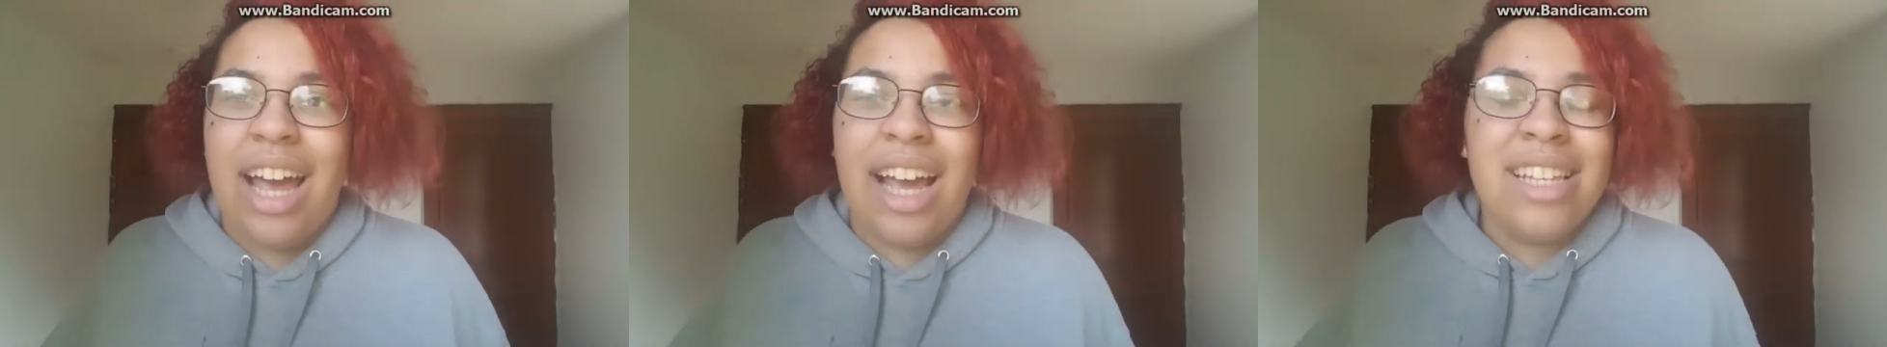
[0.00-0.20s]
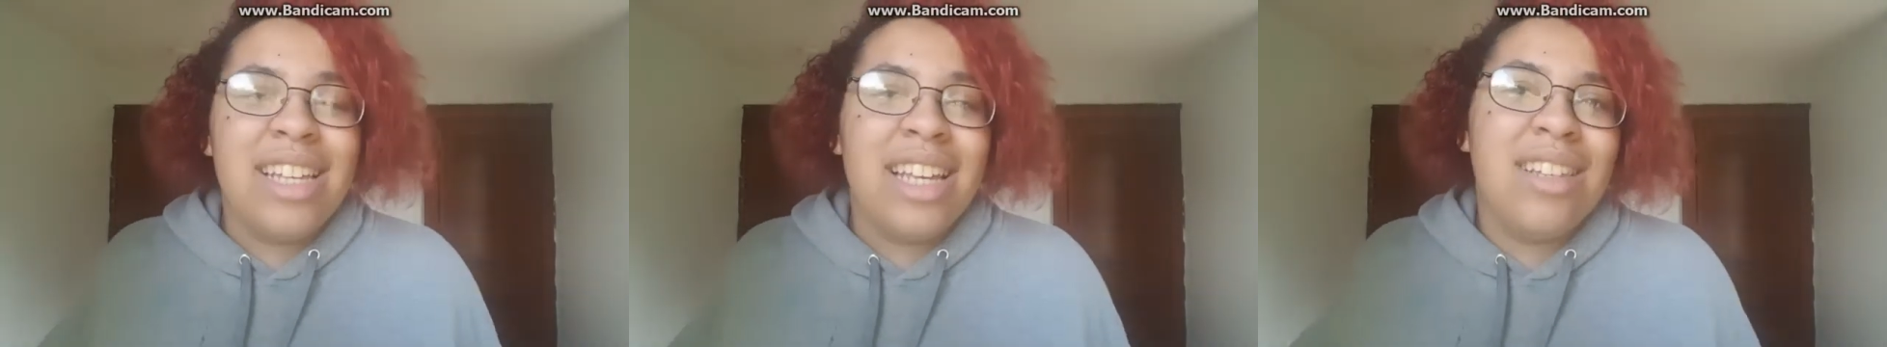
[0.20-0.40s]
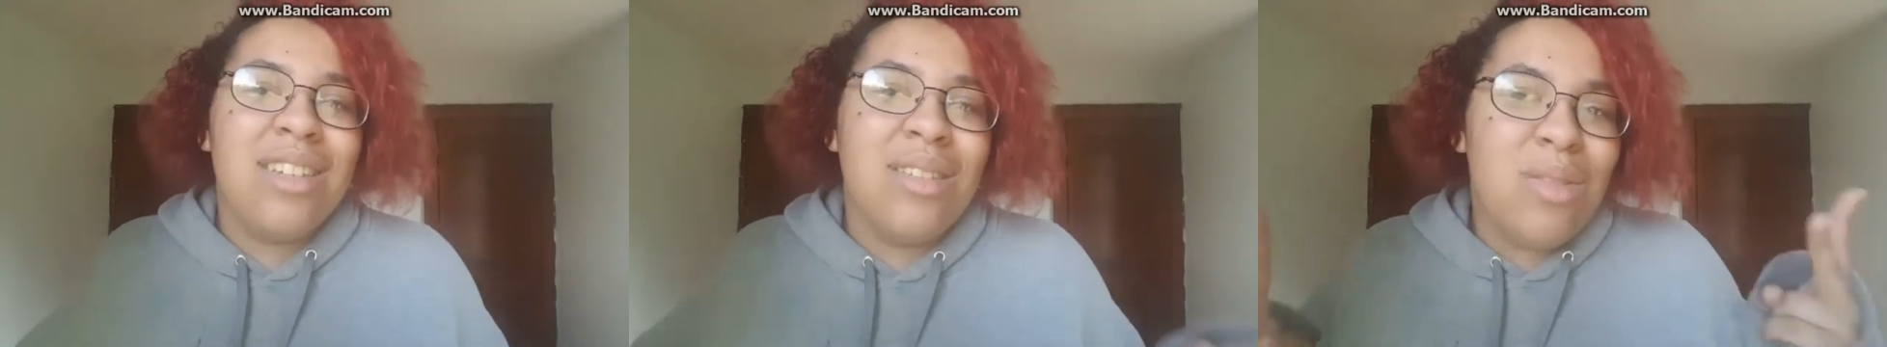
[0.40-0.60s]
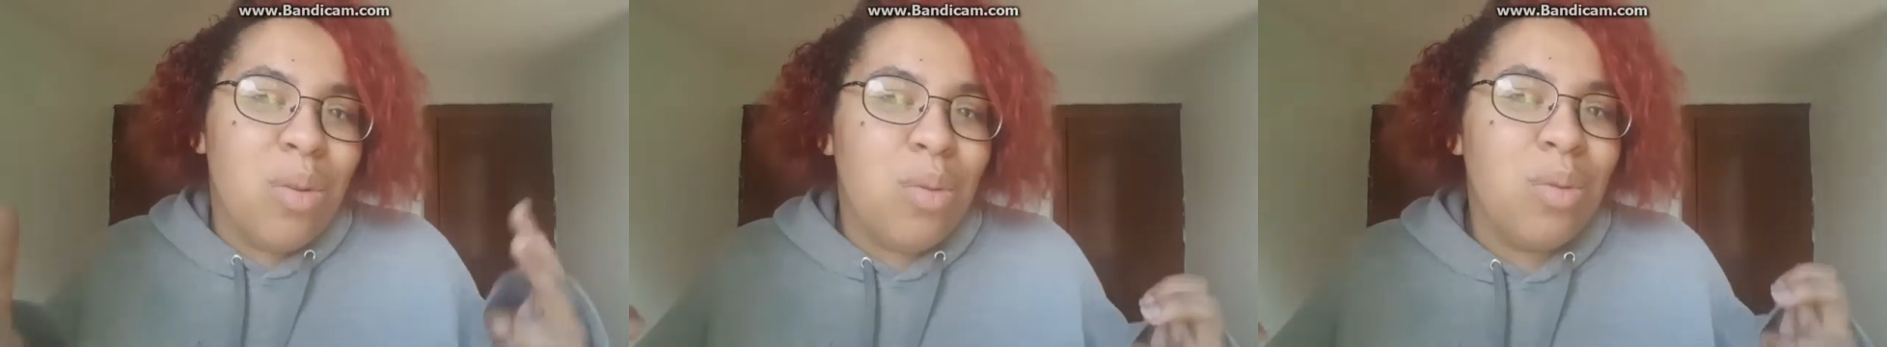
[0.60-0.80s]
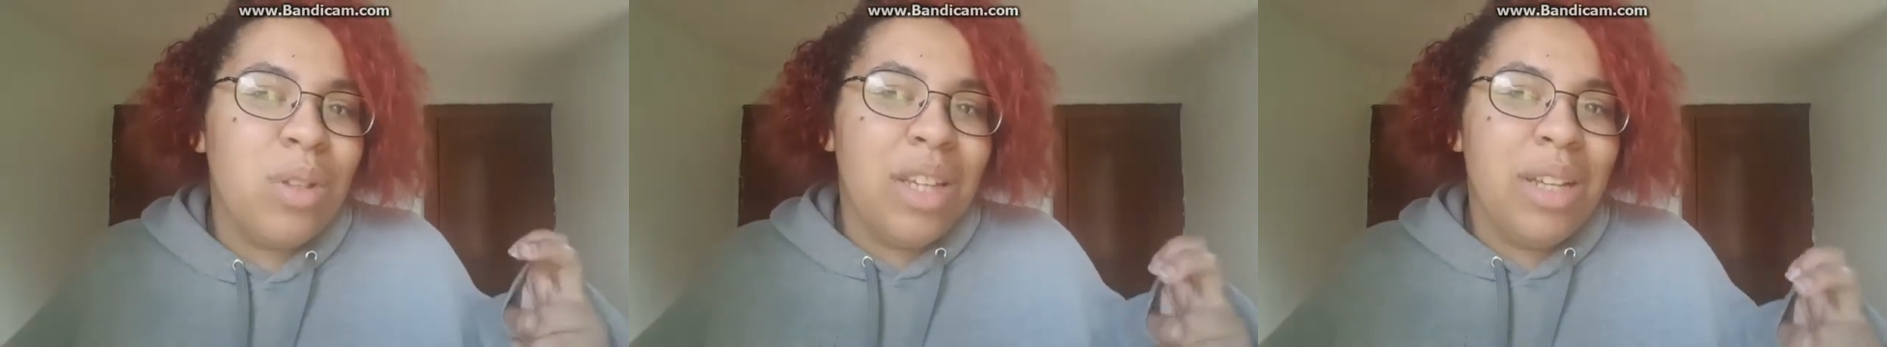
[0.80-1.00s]
I say
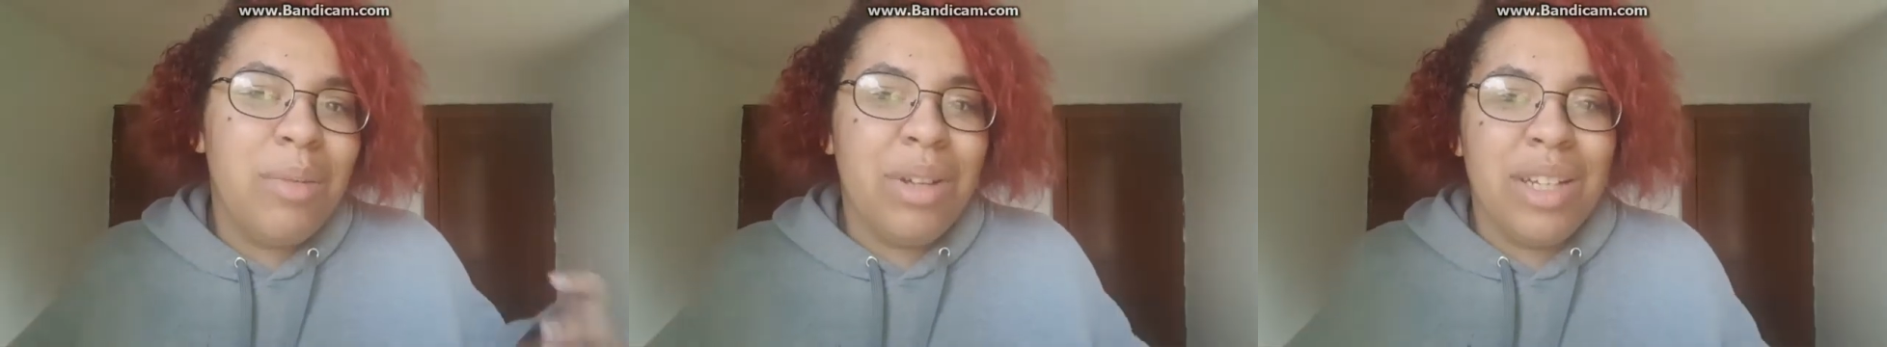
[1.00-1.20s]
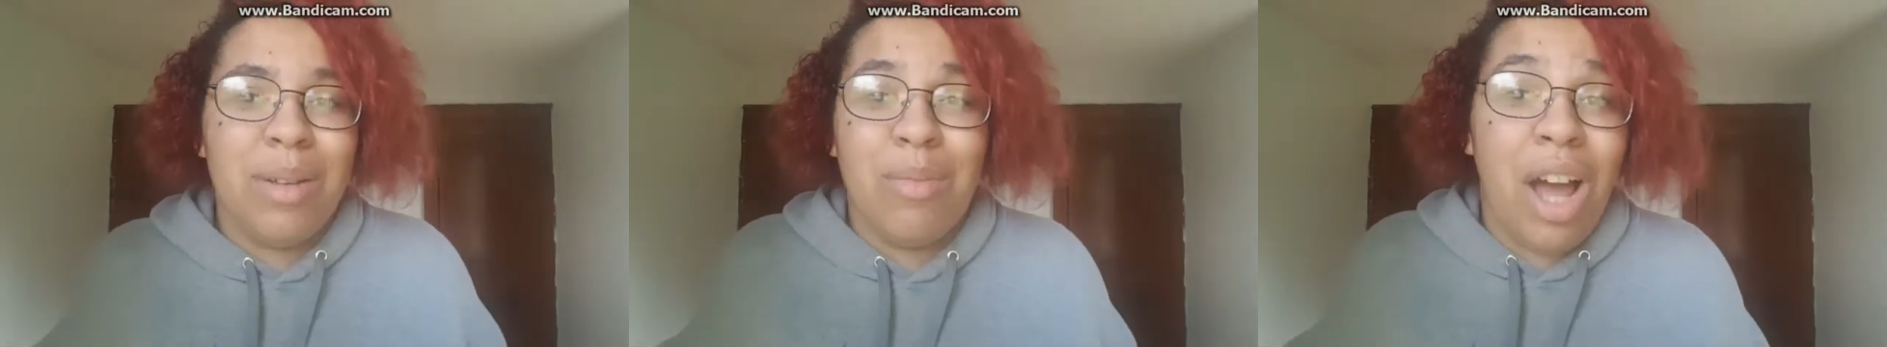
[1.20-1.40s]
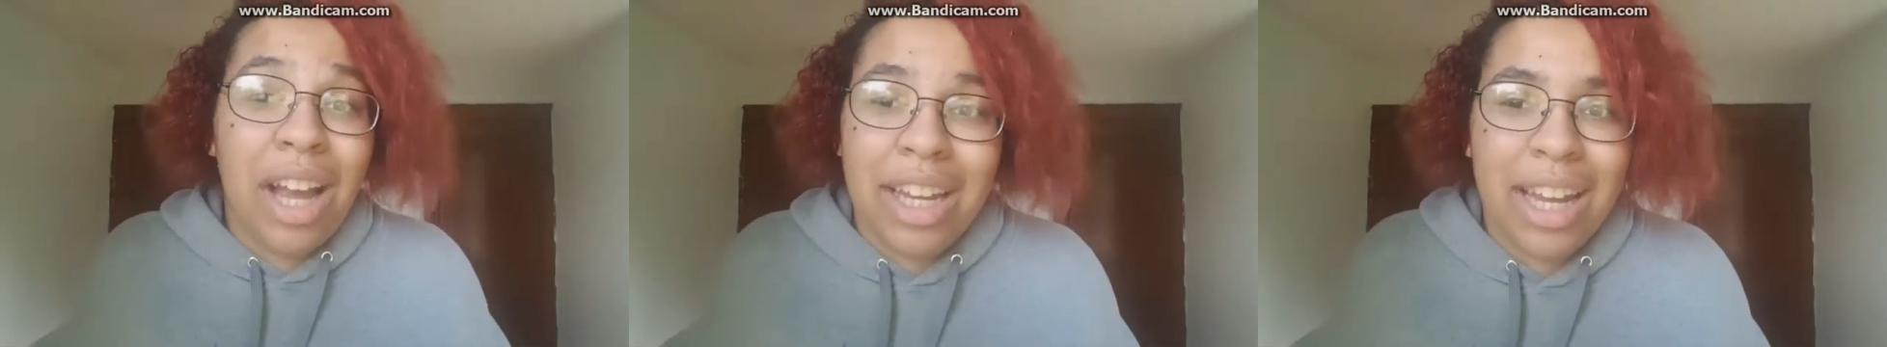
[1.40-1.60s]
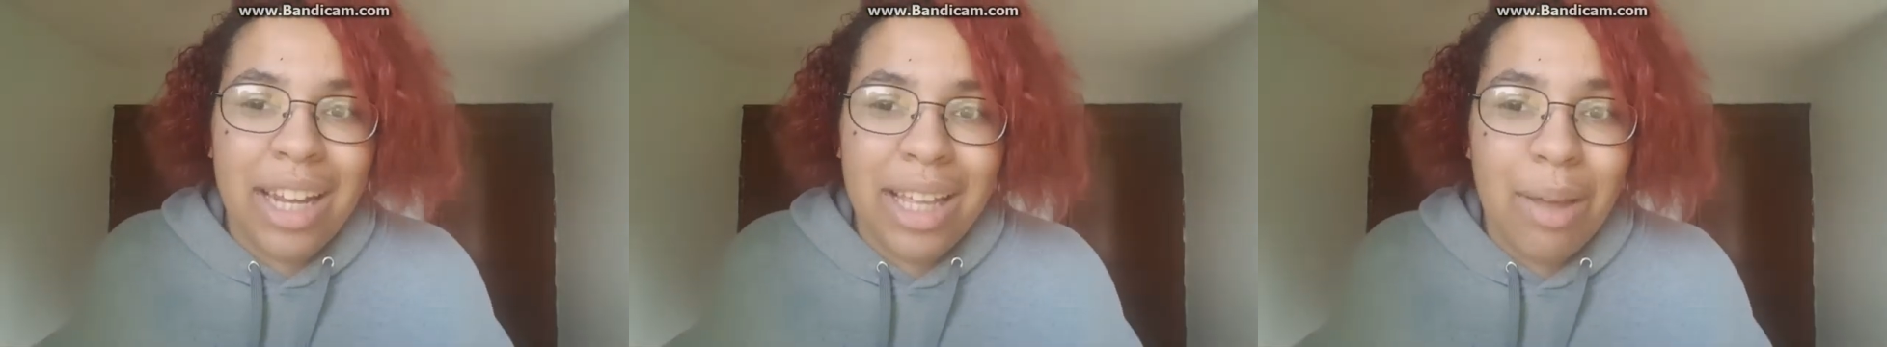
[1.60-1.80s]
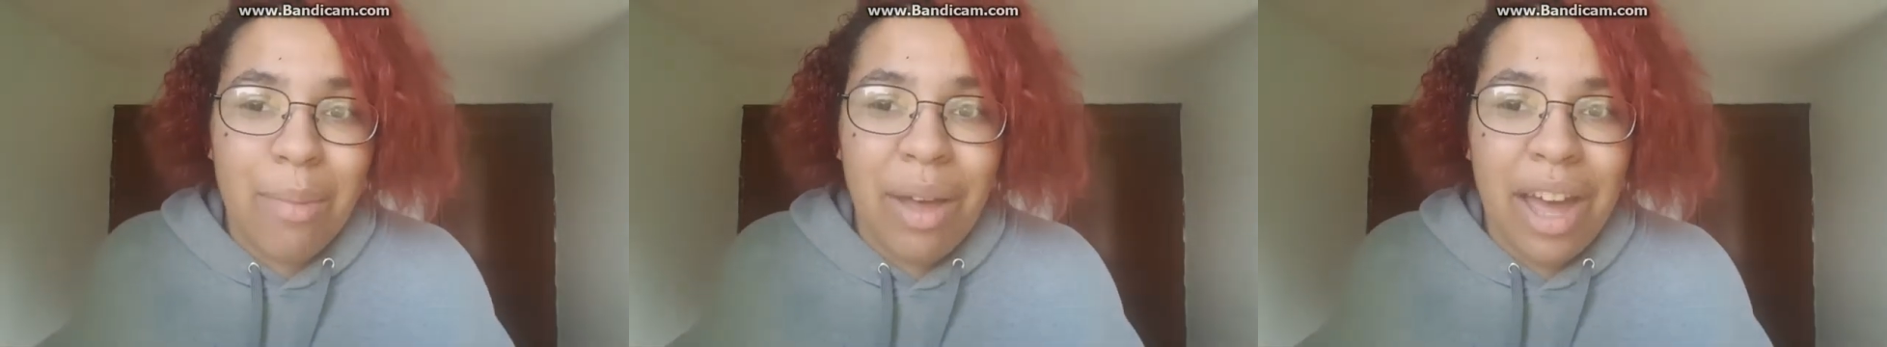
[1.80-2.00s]
stolen because I'm not
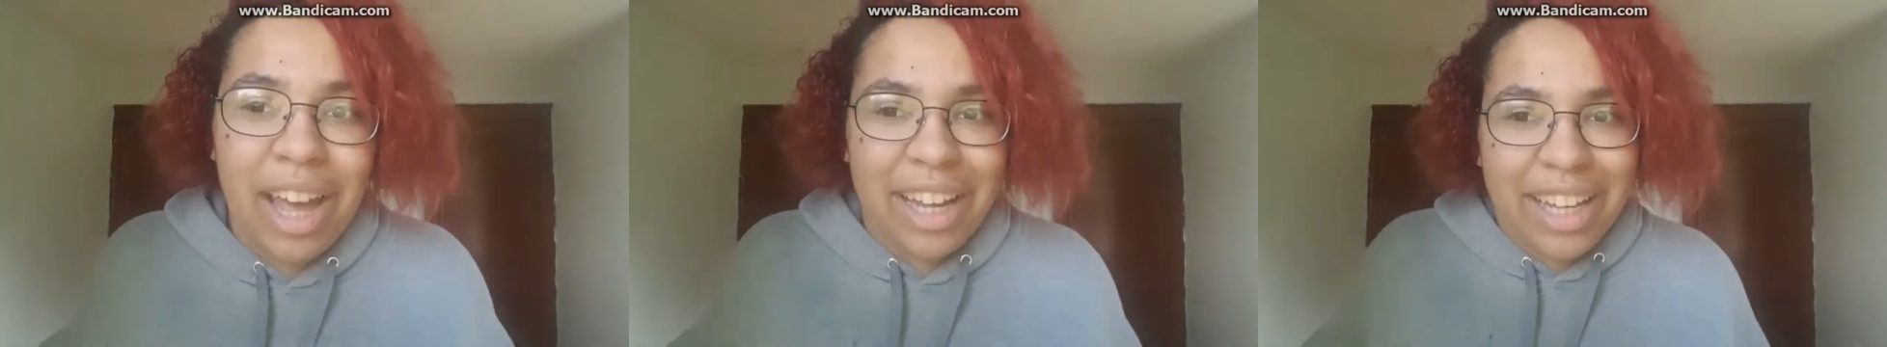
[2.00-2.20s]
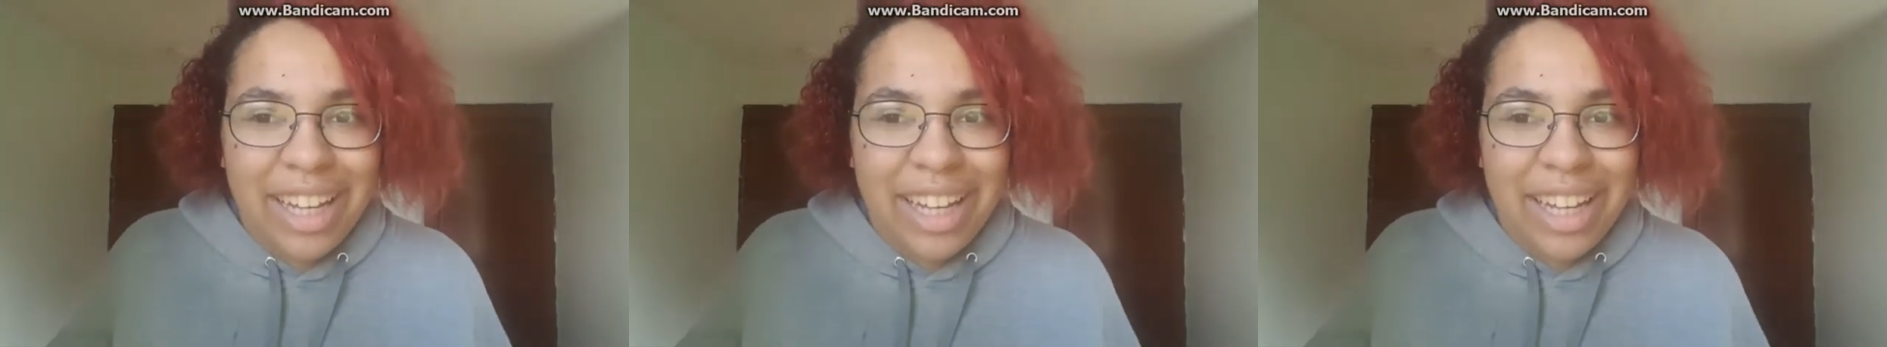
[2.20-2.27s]
getting it back.